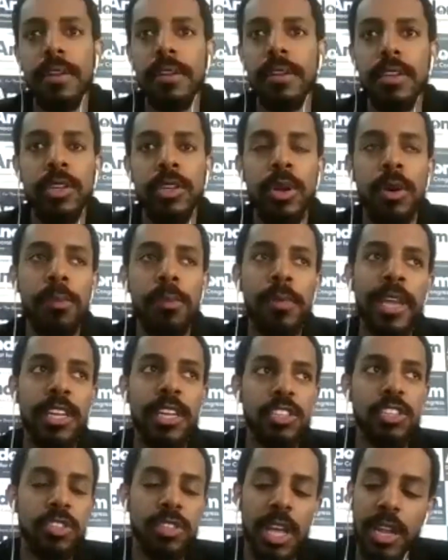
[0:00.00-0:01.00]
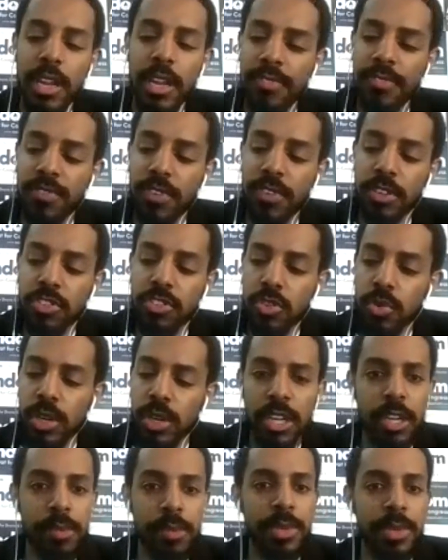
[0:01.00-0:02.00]
make it so that if a
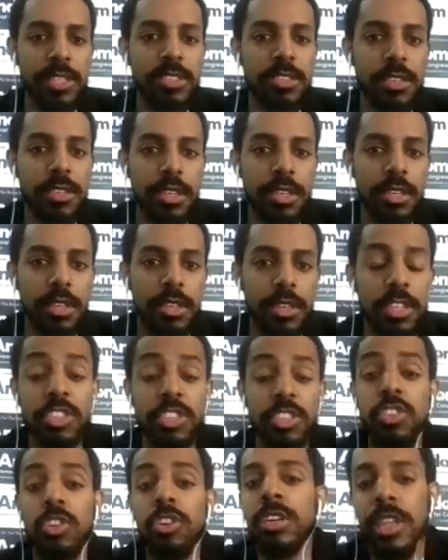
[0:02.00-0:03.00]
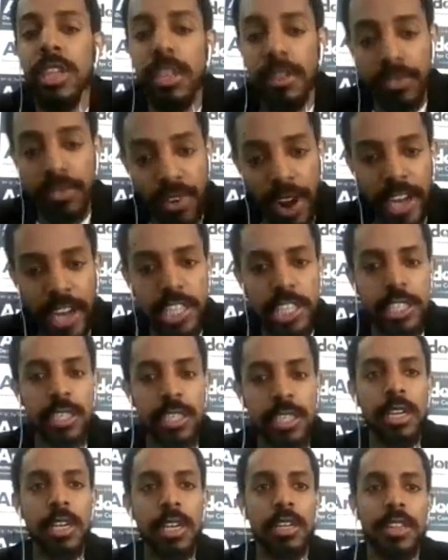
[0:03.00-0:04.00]
student commits a certain infraction,
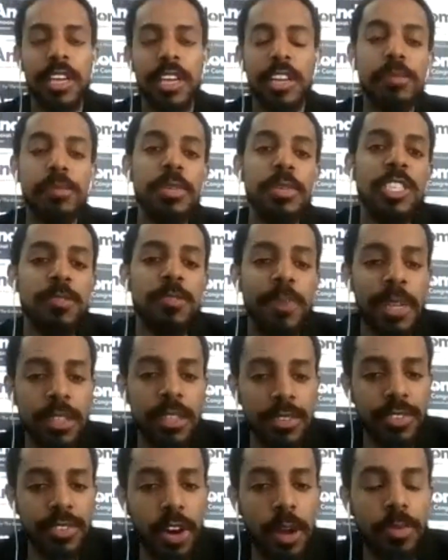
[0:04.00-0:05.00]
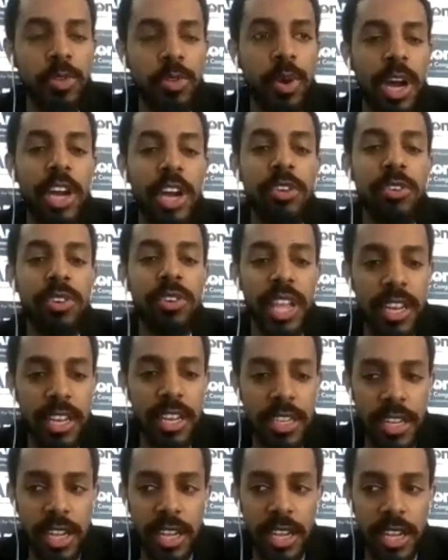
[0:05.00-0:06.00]
they could be suspended for up to 180
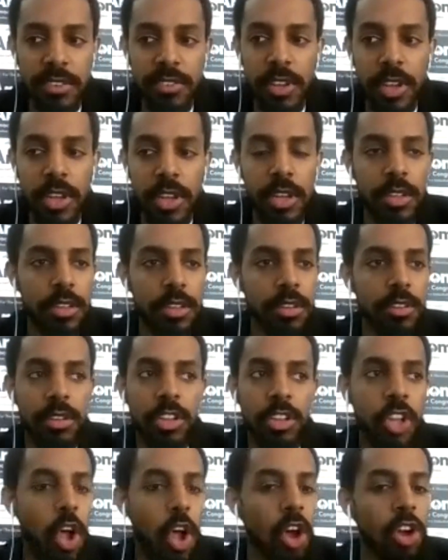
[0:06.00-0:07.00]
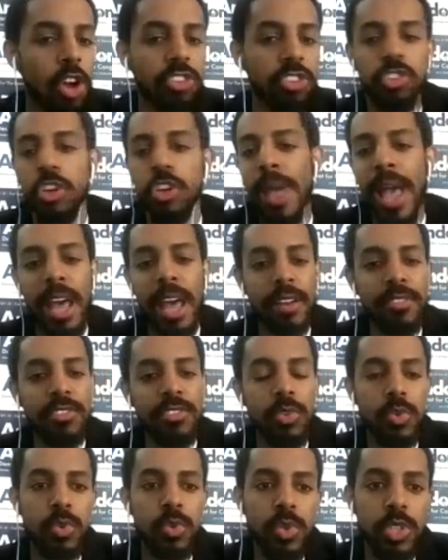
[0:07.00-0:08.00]
days, long-term out of
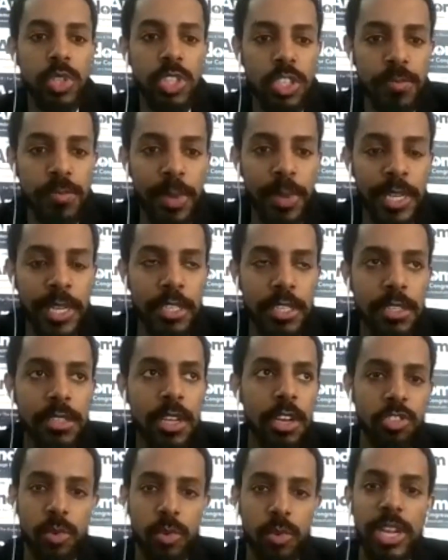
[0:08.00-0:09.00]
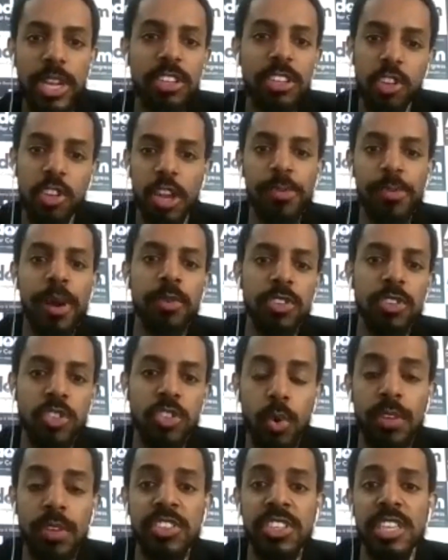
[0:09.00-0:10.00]
school suspensions. So we need to talk about
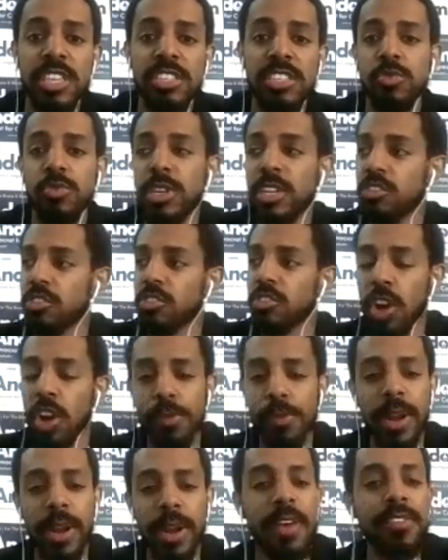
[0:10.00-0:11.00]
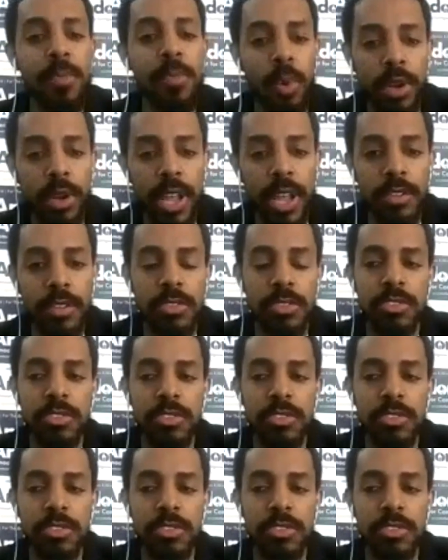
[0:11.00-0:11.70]
restorative justice. We need to talk about having more counselors.